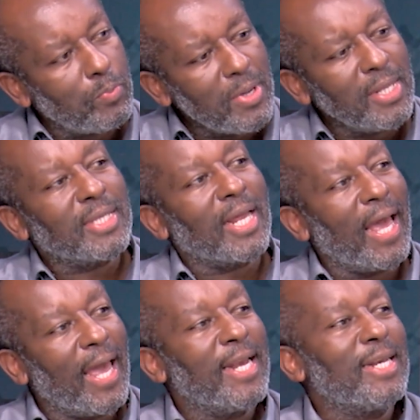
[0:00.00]
means I'll
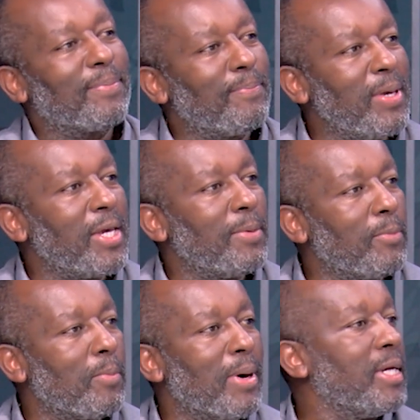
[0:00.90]
end up making
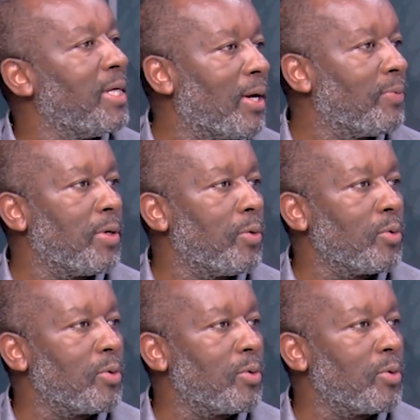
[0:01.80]
more money down the road.